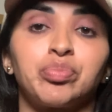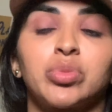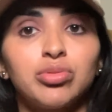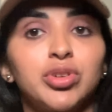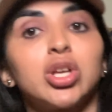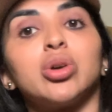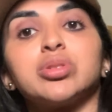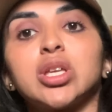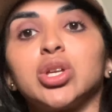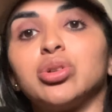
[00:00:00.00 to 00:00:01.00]
The videos
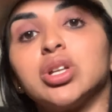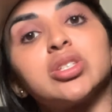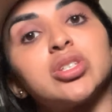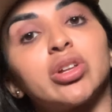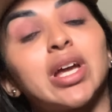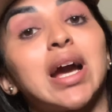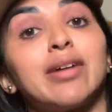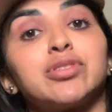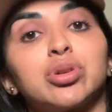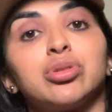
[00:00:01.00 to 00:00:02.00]
that you don't necessarily
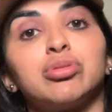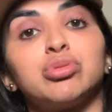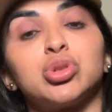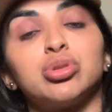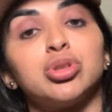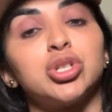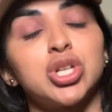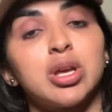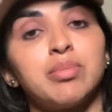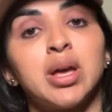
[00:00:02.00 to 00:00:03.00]
have to go to the, to the
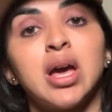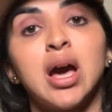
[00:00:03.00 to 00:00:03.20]
gym.